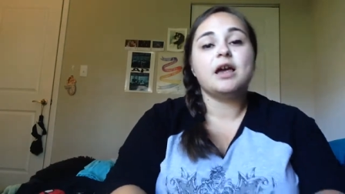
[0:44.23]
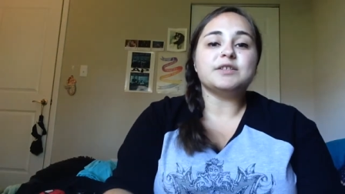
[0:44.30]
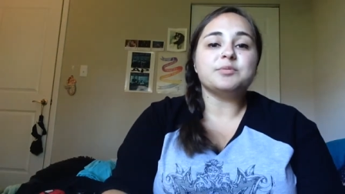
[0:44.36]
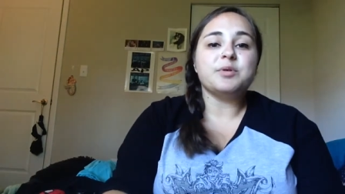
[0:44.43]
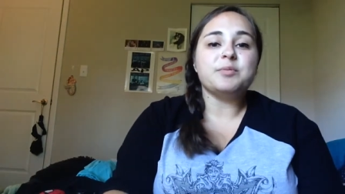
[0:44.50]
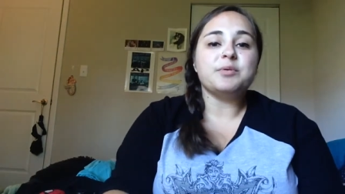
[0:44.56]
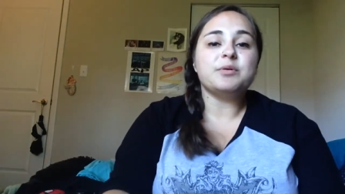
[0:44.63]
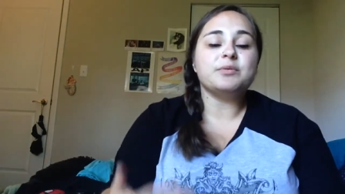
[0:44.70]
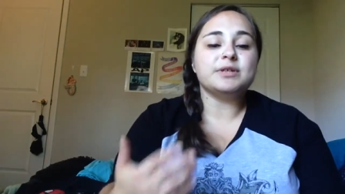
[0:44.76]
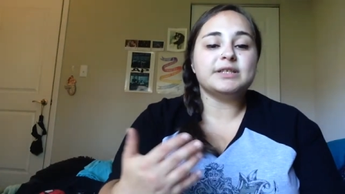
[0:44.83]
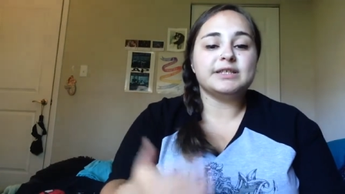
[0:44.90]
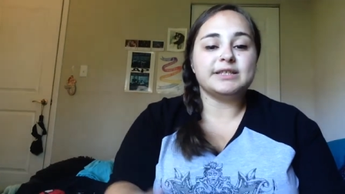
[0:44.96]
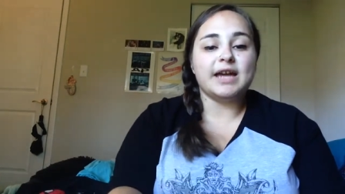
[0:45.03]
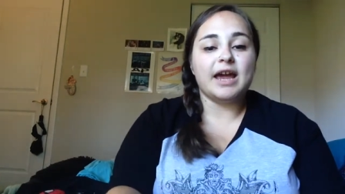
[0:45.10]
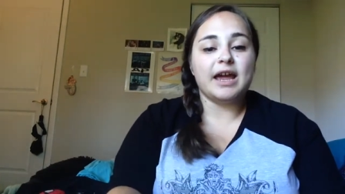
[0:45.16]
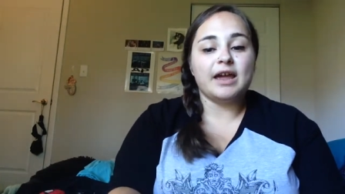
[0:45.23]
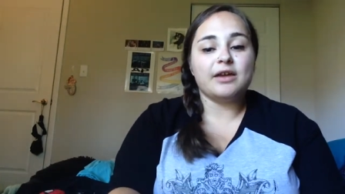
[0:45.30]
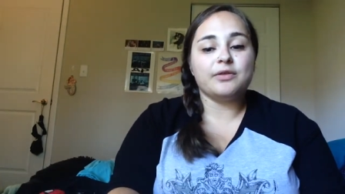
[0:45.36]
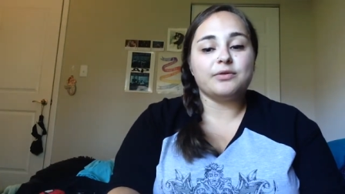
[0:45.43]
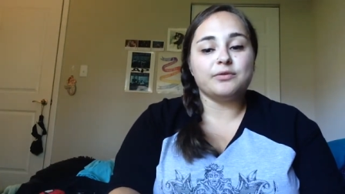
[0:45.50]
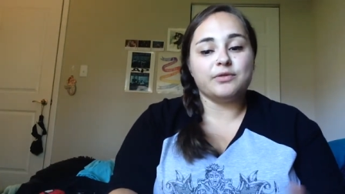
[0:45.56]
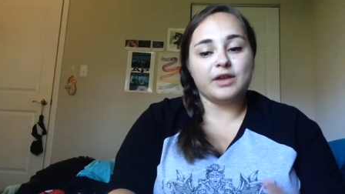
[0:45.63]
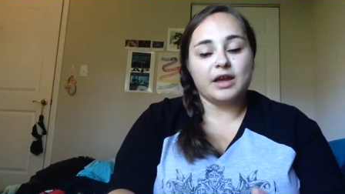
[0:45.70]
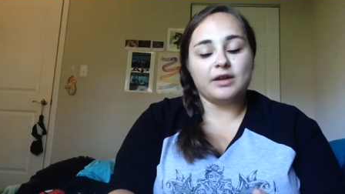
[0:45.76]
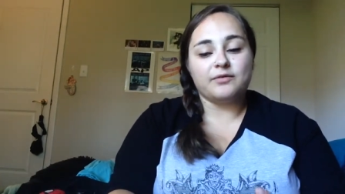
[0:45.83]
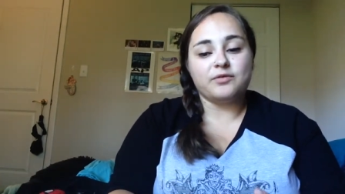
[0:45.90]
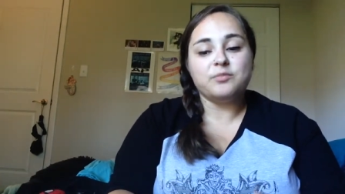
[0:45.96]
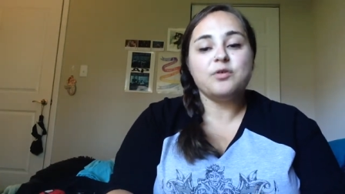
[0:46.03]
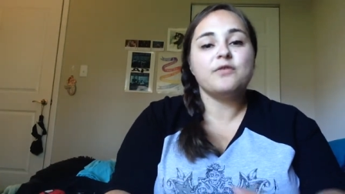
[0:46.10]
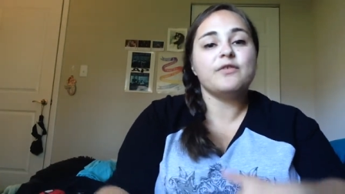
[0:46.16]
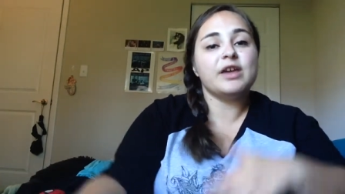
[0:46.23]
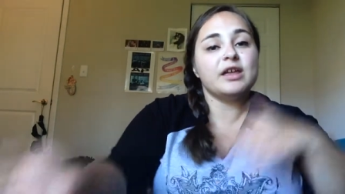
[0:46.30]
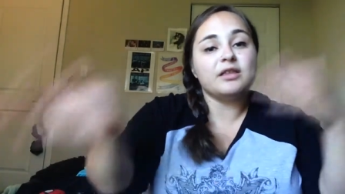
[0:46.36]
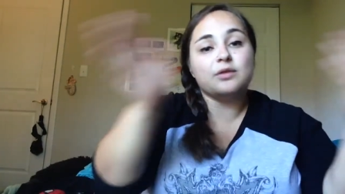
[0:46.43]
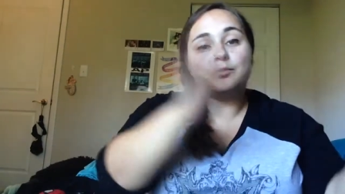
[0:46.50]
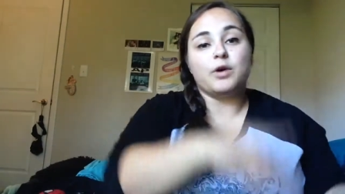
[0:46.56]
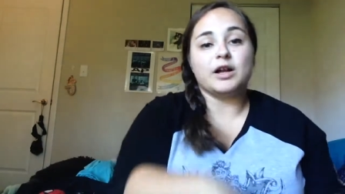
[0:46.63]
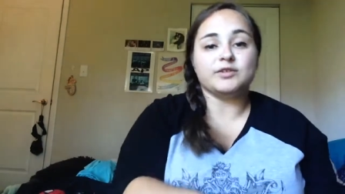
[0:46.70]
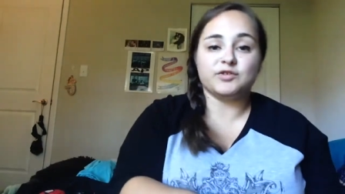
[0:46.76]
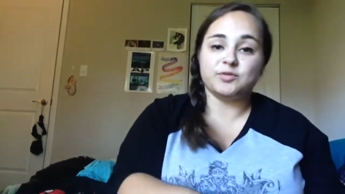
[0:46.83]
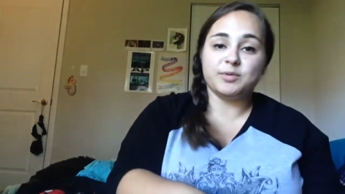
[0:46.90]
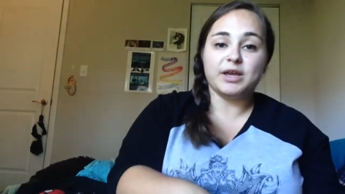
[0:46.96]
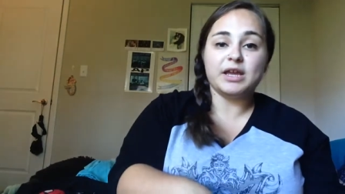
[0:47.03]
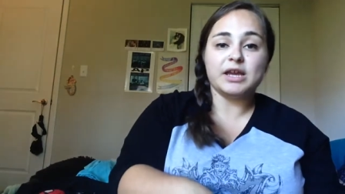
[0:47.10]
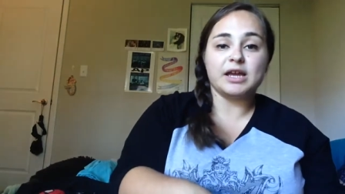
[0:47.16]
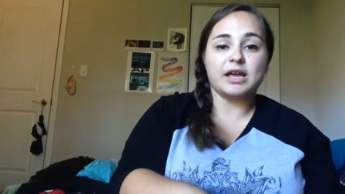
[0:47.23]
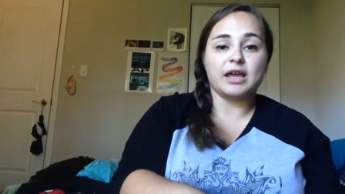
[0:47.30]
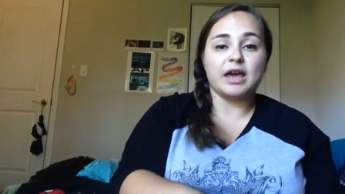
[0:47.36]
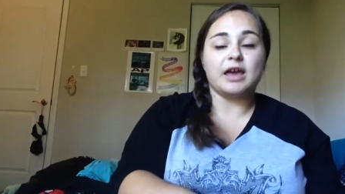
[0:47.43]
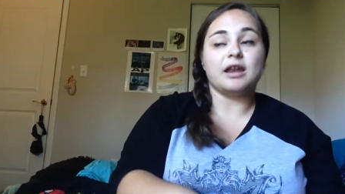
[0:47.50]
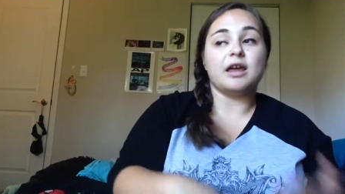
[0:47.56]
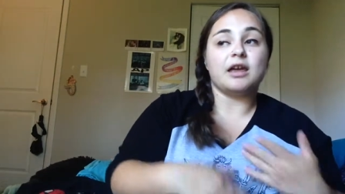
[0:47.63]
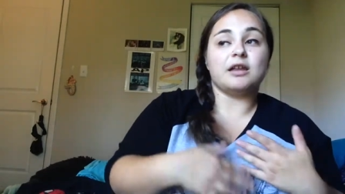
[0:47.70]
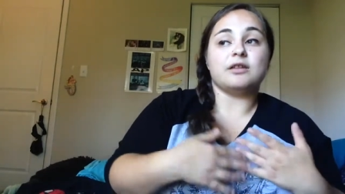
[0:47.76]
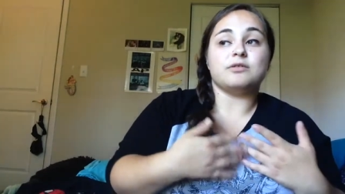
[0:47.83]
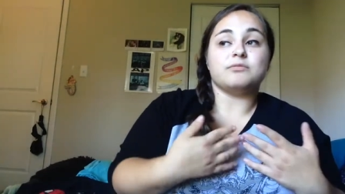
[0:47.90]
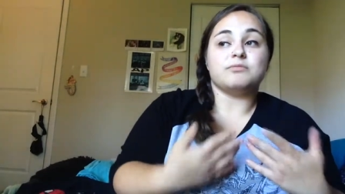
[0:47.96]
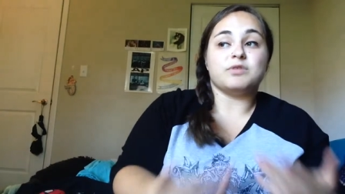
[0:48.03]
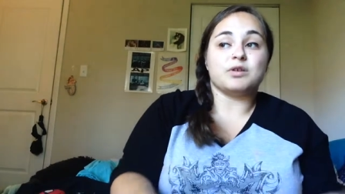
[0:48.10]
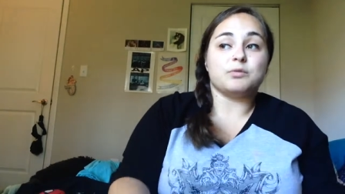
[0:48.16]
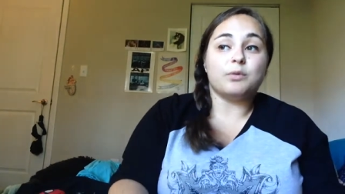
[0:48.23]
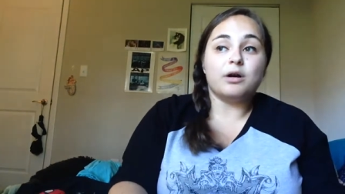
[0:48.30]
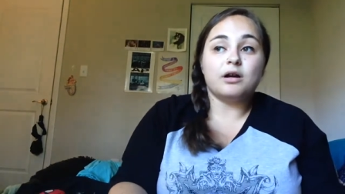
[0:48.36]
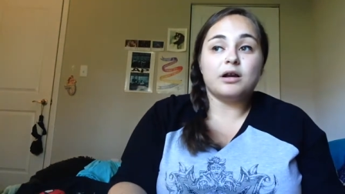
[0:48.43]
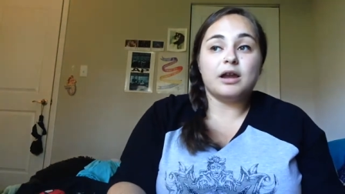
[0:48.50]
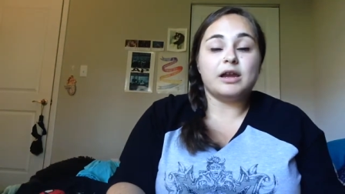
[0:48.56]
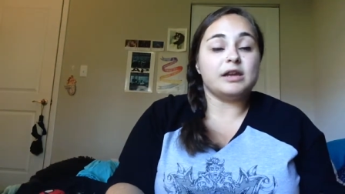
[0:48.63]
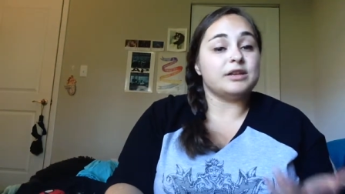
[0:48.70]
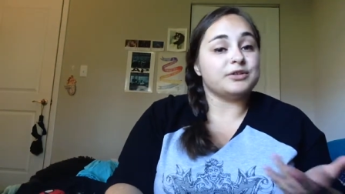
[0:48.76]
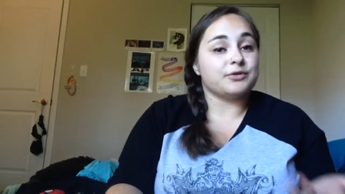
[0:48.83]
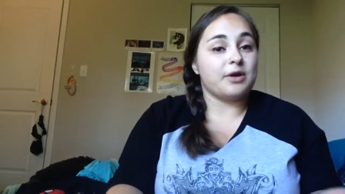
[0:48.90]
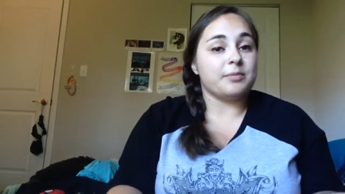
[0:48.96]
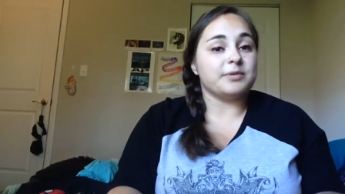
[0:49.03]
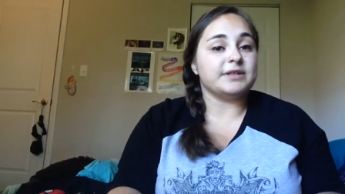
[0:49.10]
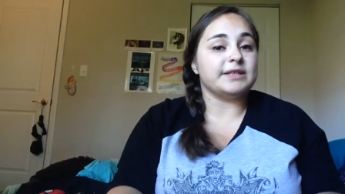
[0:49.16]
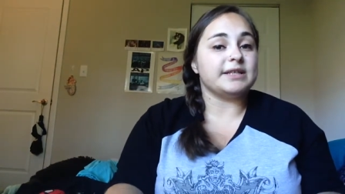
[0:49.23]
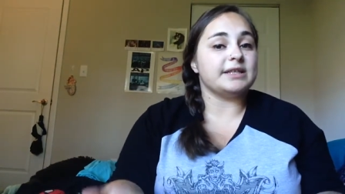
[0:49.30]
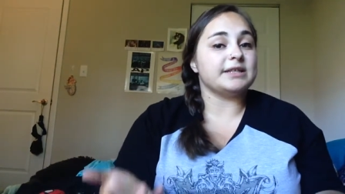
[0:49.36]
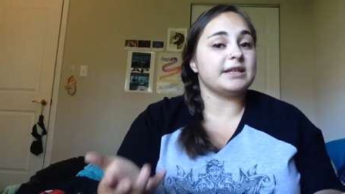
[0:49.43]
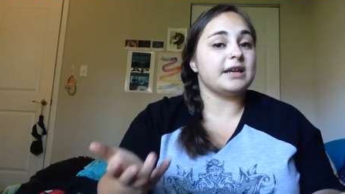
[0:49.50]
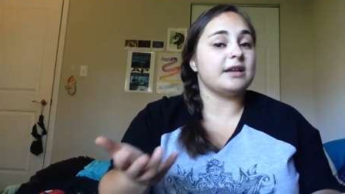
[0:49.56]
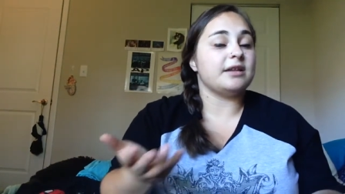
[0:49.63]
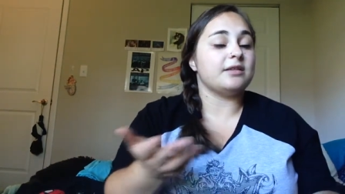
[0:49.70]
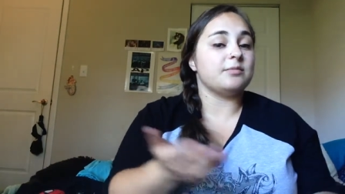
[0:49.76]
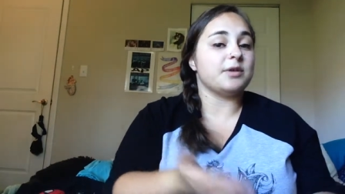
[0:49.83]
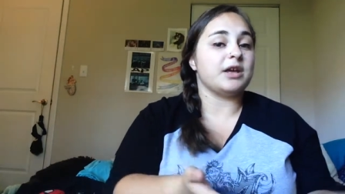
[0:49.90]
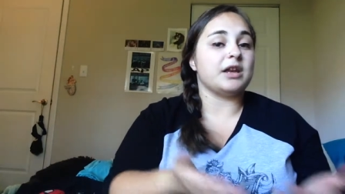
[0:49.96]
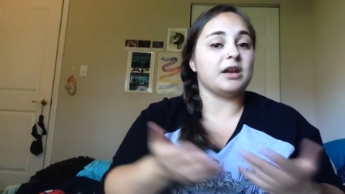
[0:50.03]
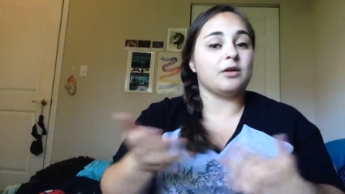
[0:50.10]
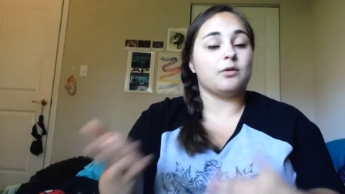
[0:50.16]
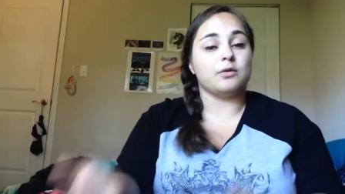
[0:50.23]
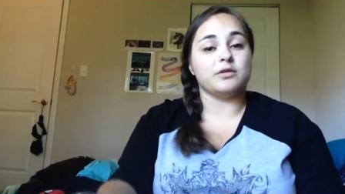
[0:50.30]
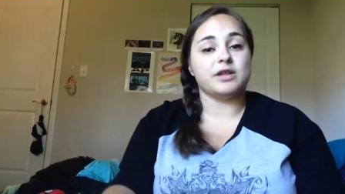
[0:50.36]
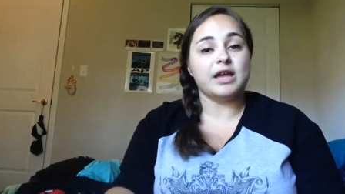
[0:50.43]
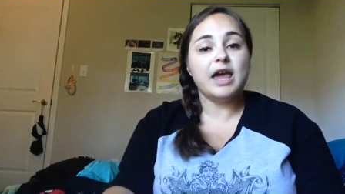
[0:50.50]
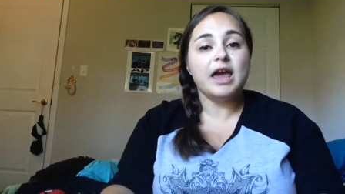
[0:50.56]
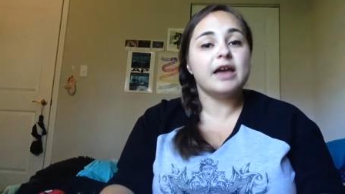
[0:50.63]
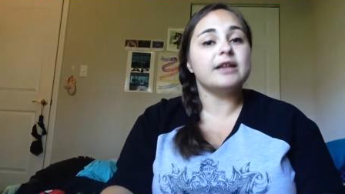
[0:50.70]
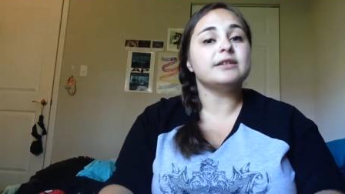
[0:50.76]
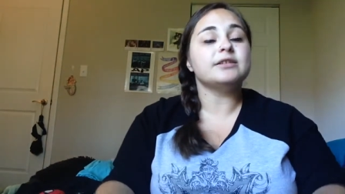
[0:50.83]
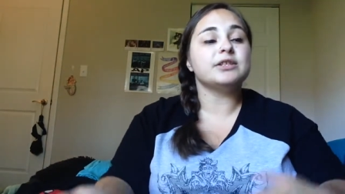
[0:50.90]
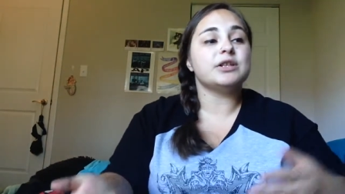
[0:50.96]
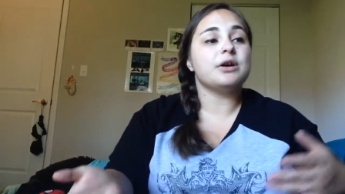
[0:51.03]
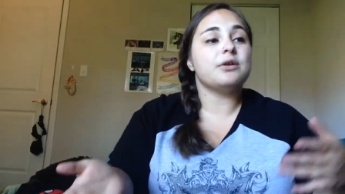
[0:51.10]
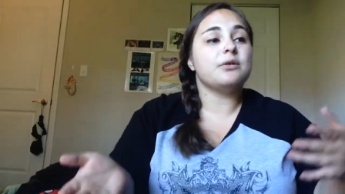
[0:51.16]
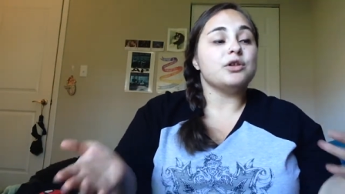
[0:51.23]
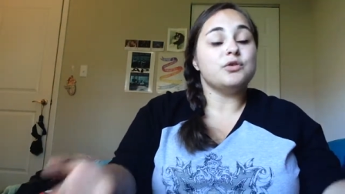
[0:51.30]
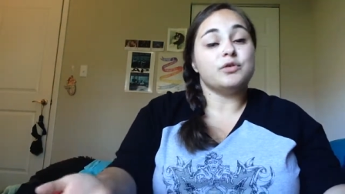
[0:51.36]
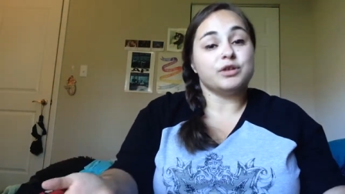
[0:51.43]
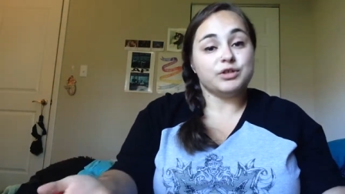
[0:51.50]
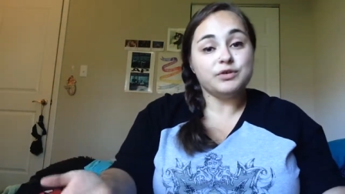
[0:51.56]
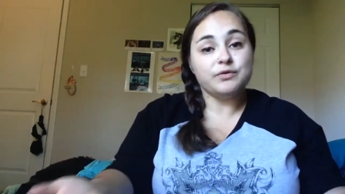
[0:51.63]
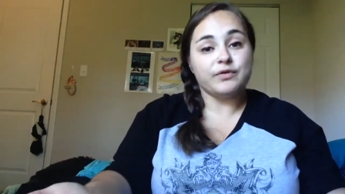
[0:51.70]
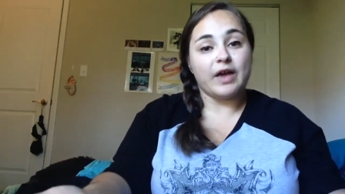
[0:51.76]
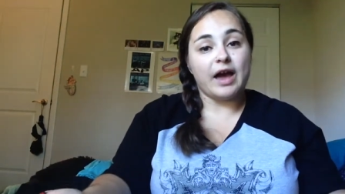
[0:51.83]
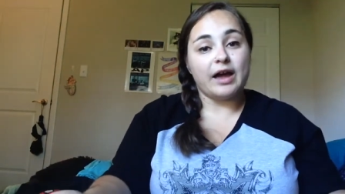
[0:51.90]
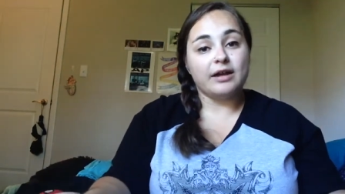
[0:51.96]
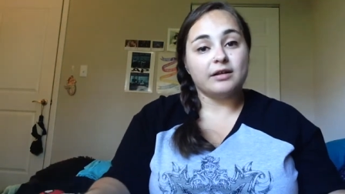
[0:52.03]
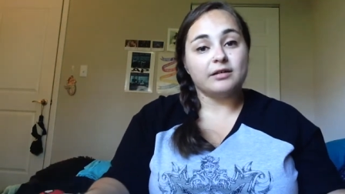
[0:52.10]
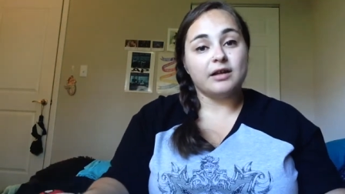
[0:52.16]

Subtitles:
So people would stay through the end of the movie and then watch the beginning again, and there weren't any discrepancies in the beginning or the end, so you could do that